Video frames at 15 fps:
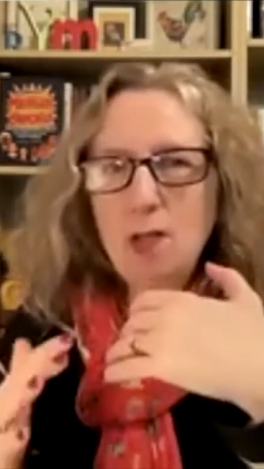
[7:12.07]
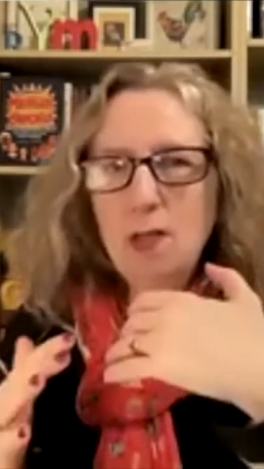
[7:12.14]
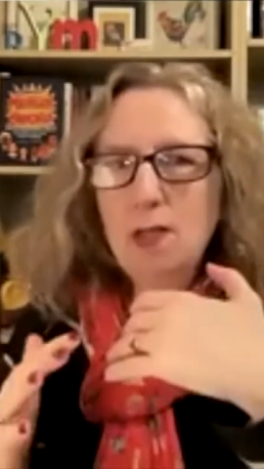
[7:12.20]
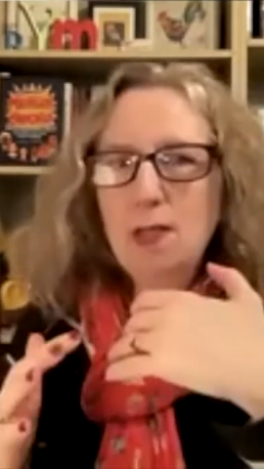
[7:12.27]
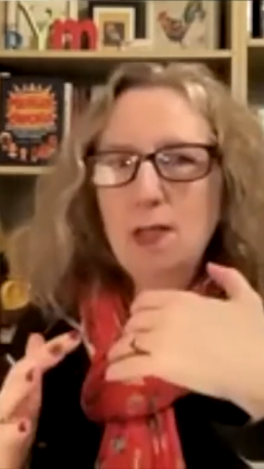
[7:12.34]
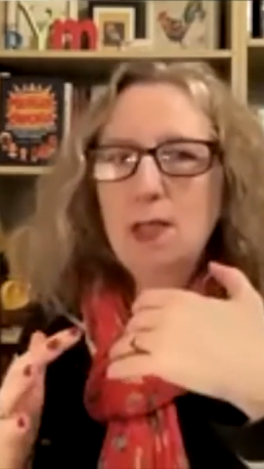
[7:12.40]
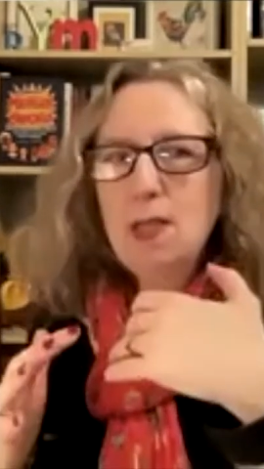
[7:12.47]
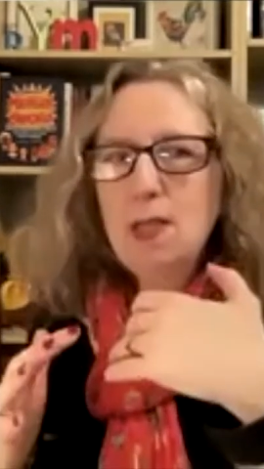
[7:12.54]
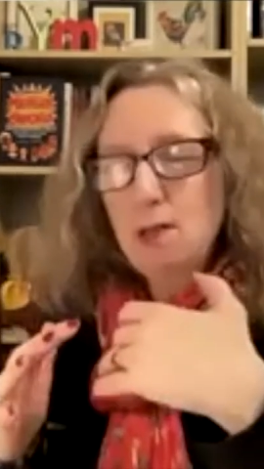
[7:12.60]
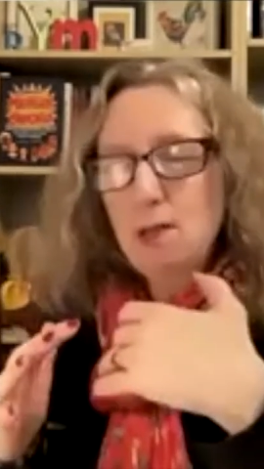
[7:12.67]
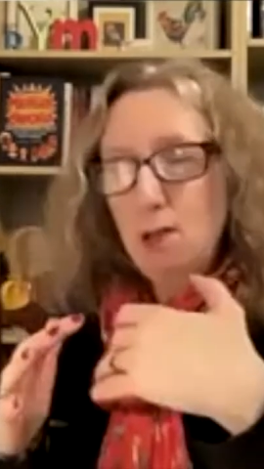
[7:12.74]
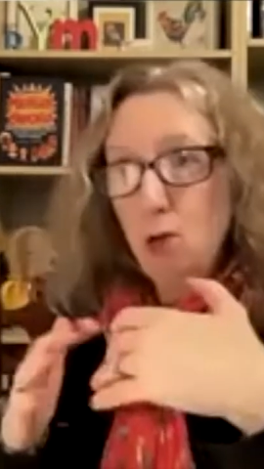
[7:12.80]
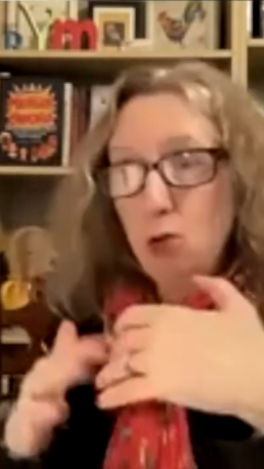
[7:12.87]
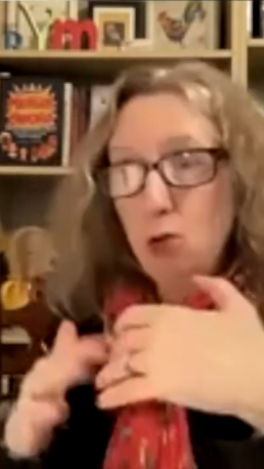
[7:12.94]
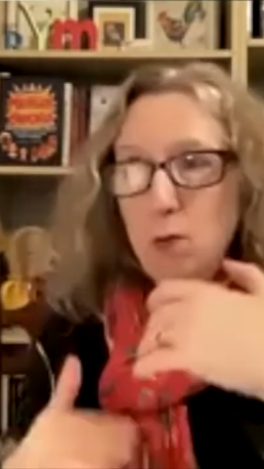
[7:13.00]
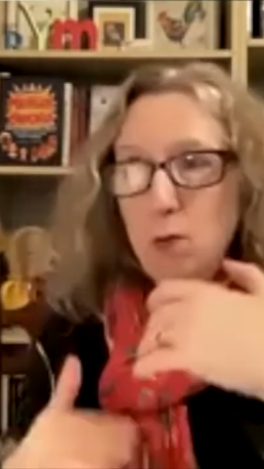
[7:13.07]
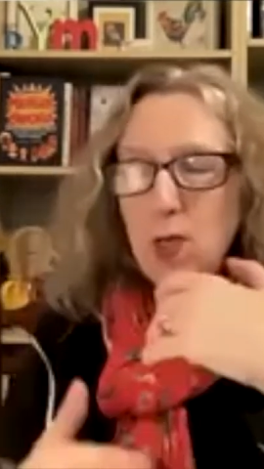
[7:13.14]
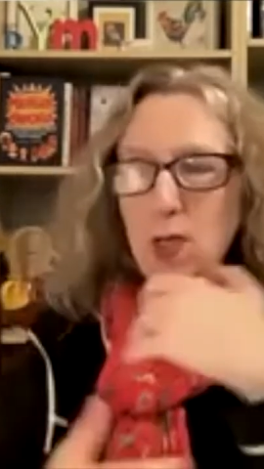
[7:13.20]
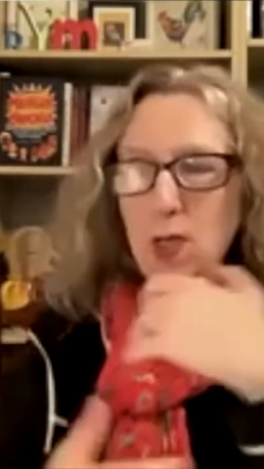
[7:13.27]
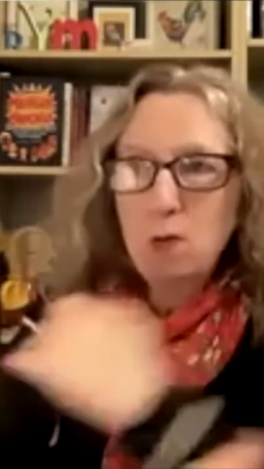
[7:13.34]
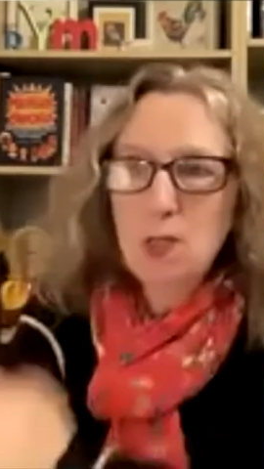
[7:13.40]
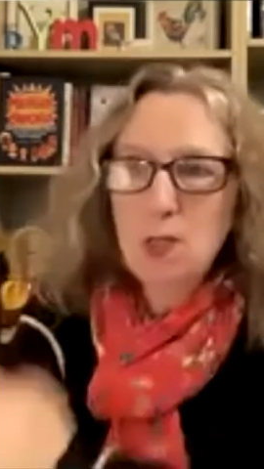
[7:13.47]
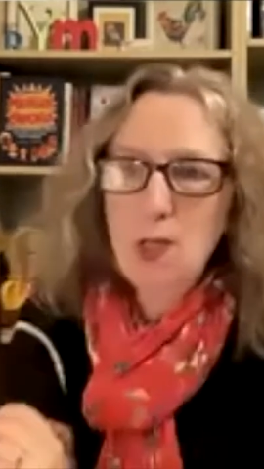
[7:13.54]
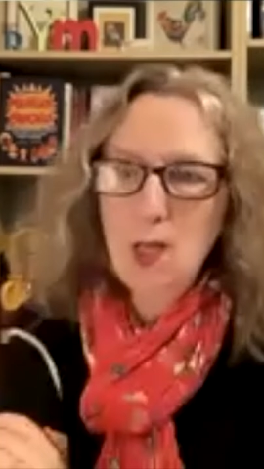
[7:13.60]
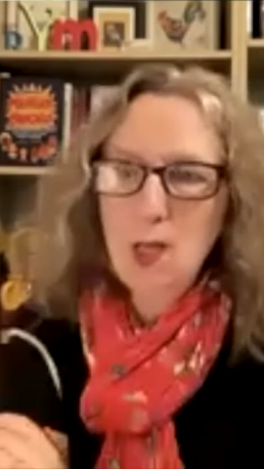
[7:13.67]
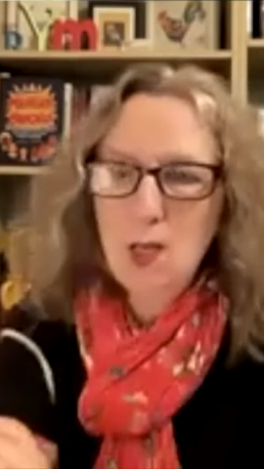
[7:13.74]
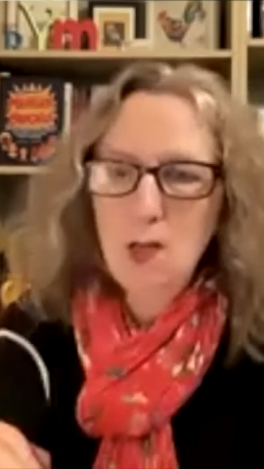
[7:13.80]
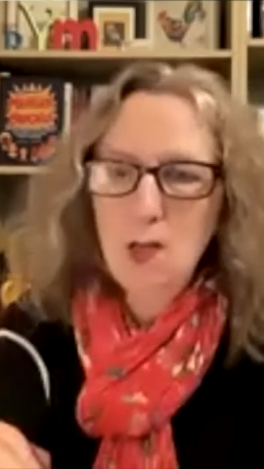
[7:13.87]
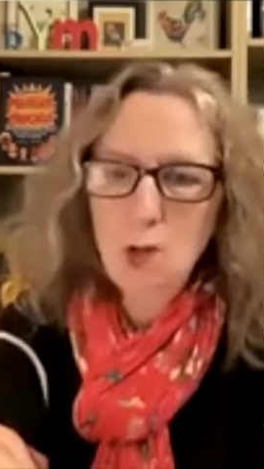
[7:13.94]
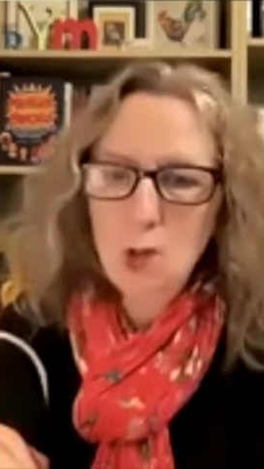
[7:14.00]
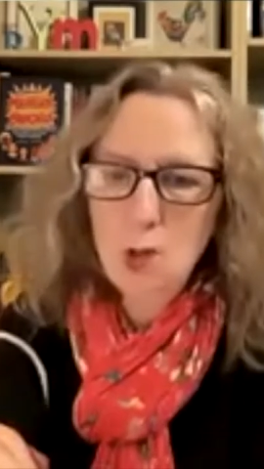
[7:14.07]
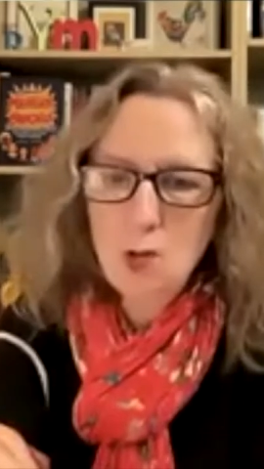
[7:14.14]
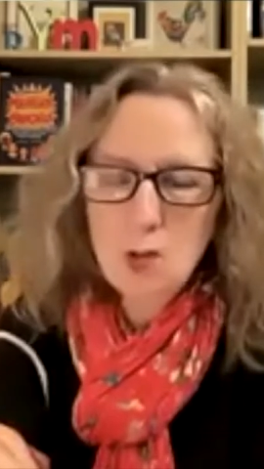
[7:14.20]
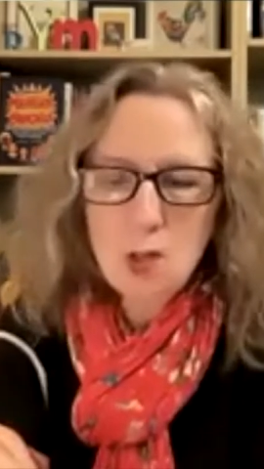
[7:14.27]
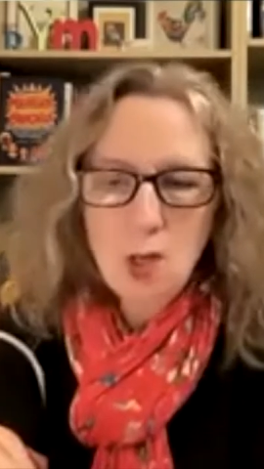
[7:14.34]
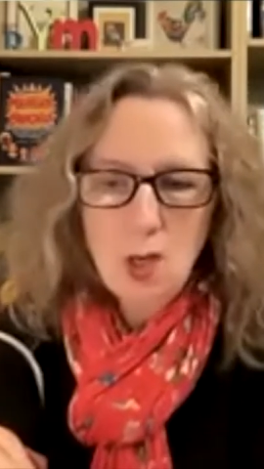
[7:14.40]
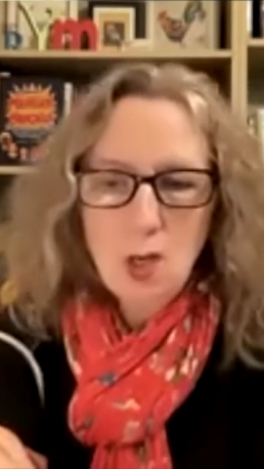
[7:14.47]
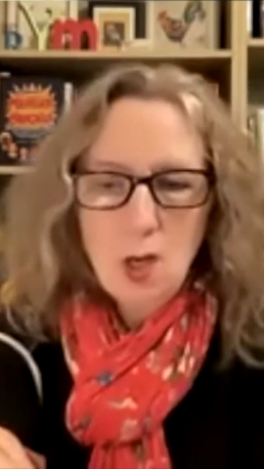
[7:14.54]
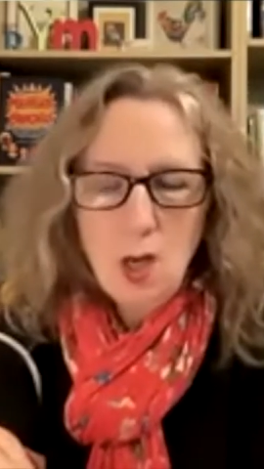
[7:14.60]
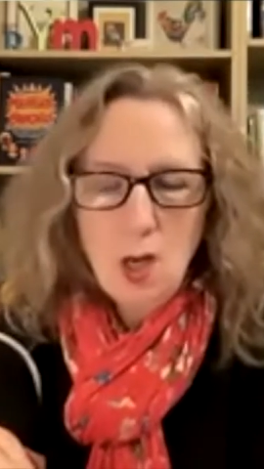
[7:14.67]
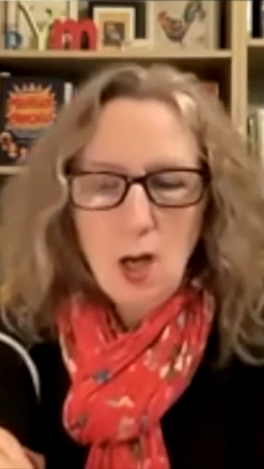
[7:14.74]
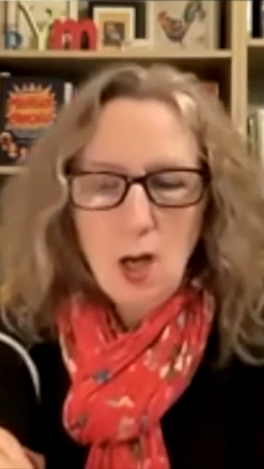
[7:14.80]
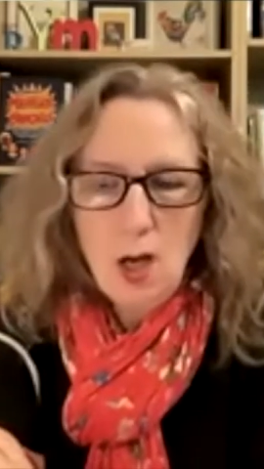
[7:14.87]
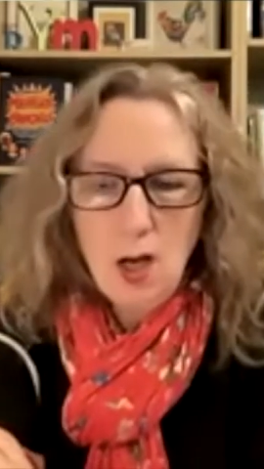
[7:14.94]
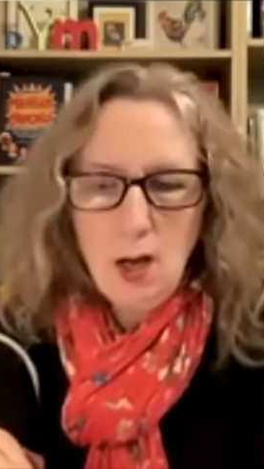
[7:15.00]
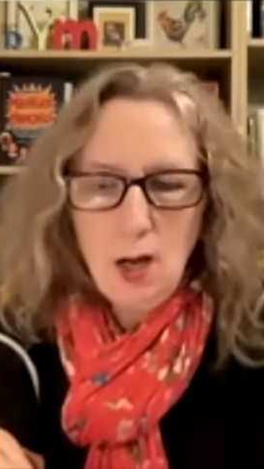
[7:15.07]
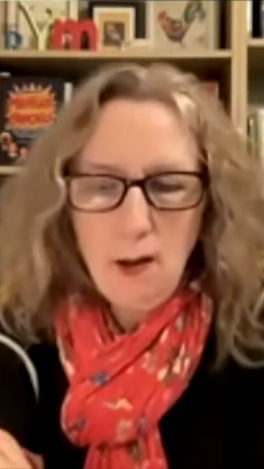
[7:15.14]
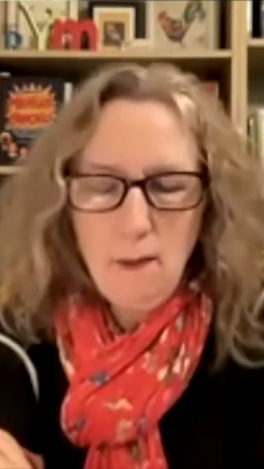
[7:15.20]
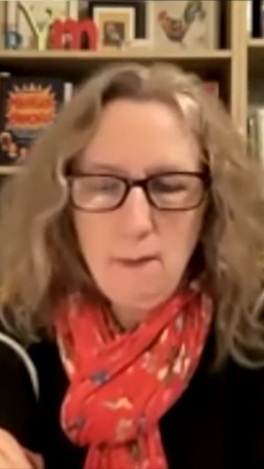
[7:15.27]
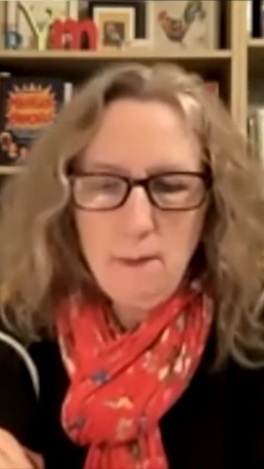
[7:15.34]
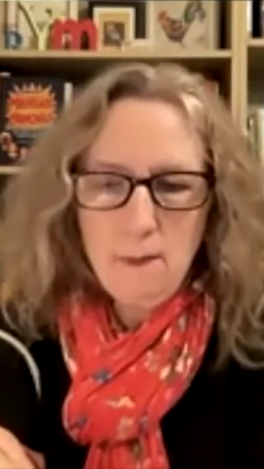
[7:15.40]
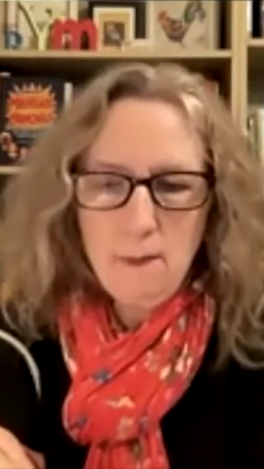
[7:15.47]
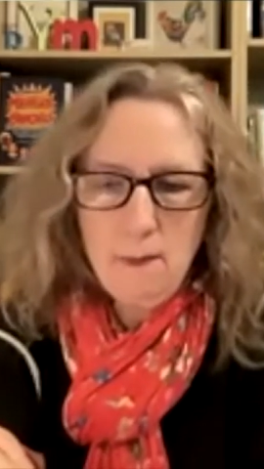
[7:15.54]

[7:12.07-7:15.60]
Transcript: to see that social media was taking root, a